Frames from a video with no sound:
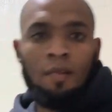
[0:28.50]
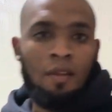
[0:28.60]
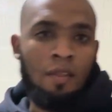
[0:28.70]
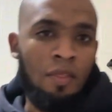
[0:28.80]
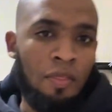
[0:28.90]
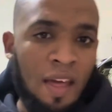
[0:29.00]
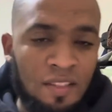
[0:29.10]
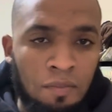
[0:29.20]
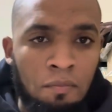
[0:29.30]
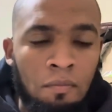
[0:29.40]

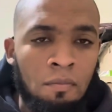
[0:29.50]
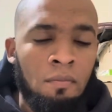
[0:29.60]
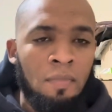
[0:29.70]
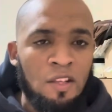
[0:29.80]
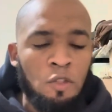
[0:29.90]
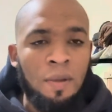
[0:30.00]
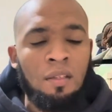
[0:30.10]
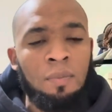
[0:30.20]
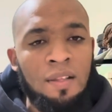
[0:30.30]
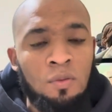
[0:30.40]
That's much better.
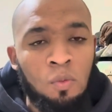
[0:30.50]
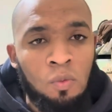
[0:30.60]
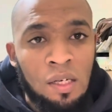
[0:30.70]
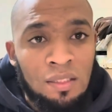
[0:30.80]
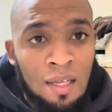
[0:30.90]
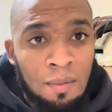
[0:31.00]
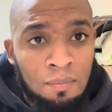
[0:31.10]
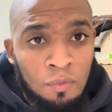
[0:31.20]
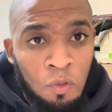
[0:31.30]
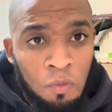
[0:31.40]
Please
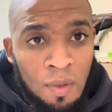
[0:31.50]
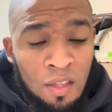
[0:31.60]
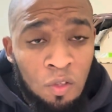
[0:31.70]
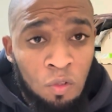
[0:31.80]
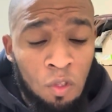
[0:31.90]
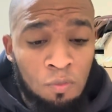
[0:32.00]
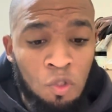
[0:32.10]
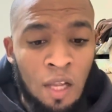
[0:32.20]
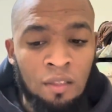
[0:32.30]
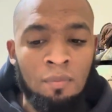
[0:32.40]
welcome to my YouTube channel.